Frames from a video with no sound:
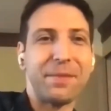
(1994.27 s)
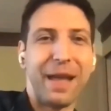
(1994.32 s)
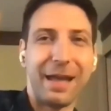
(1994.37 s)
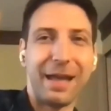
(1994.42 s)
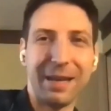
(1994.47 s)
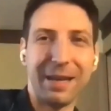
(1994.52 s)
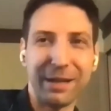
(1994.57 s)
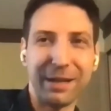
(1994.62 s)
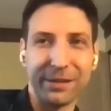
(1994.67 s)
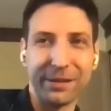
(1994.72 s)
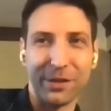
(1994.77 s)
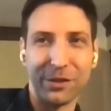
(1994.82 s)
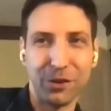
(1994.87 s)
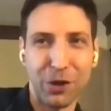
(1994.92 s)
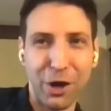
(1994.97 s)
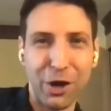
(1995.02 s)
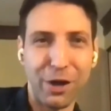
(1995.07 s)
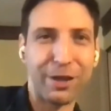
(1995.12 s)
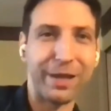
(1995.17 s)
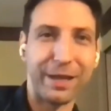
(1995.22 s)
And here's a
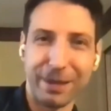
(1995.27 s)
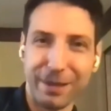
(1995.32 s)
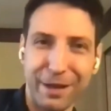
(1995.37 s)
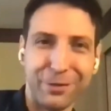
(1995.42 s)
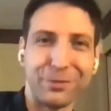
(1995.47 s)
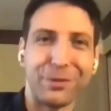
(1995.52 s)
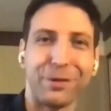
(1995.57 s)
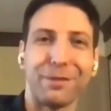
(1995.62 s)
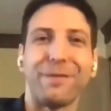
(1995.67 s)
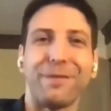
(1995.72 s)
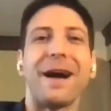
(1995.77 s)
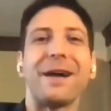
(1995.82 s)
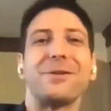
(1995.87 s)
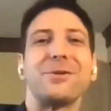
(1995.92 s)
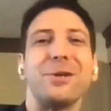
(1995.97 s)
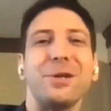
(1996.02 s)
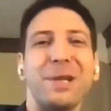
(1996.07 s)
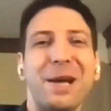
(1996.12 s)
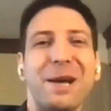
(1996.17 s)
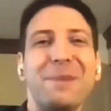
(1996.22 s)
target
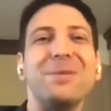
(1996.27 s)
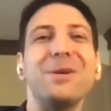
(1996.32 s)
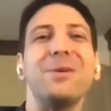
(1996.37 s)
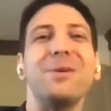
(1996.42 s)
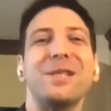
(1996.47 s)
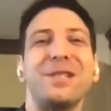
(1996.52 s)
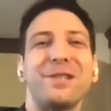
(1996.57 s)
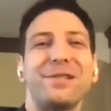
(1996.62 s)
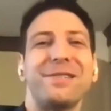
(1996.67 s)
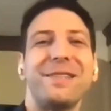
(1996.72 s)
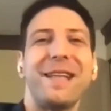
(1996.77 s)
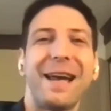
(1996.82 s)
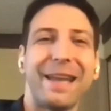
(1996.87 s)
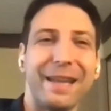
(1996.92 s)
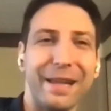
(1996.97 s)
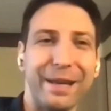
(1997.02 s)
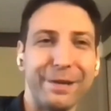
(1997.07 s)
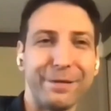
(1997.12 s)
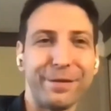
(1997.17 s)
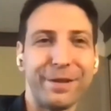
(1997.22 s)
counterfactual label, which is
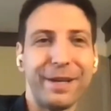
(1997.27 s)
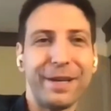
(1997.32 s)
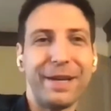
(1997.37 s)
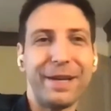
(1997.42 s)
negative.